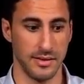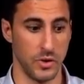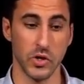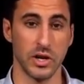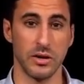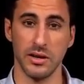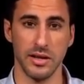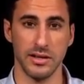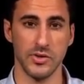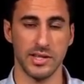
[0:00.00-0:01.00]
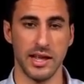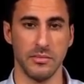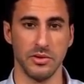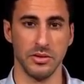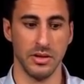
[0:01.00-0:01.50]
Those are
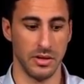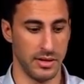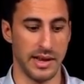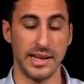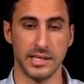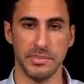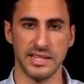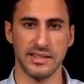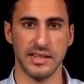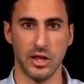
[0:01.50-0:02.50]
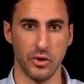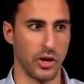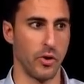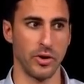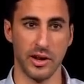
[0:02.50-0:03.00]
sustainable, nice businesses that you
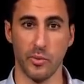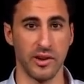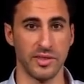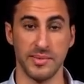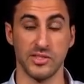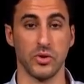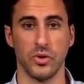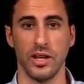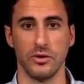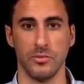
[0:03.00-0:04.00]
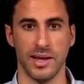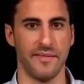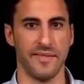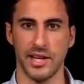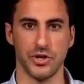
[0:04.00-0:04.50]
can own, and one of them is all you need to
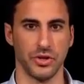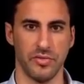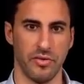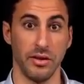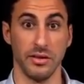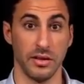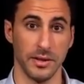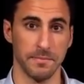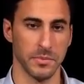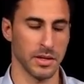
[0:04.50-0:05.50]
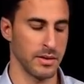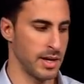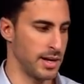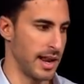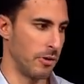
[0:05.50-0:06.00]
become financially free, literally.
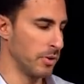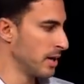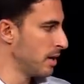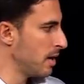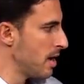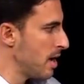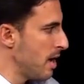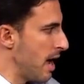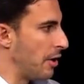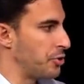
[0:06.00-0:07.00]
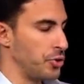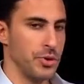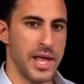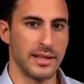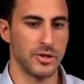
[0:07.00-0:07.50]
Now, how do you
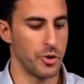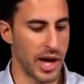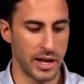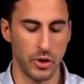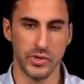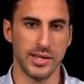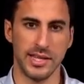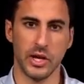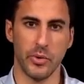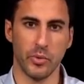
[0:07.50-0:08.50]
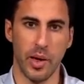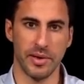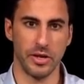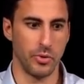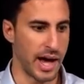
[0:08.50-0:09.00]
do that? So you got to use the secret
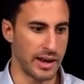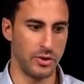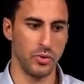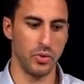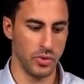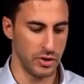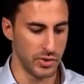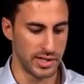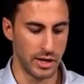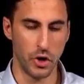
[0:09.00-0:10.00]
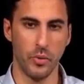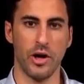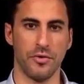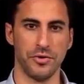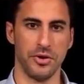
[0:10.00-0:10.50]
weapon. You got to use the new way
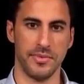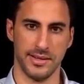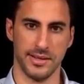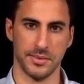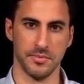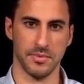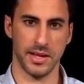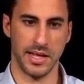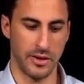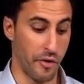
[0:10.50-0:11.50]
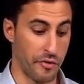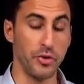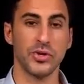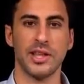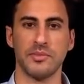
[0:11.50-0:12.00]
of doing business. And there are a
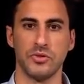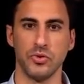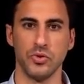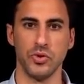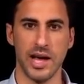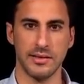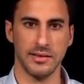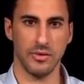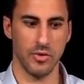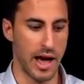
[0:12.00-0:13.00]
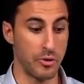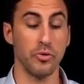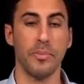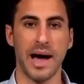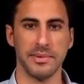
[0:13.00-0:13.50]
few steps to do that. On how
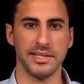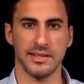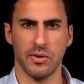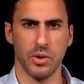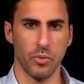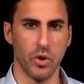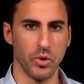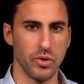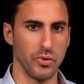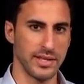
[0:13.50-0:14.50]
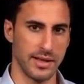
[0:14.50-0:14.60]
to buy business, I want to walk you through the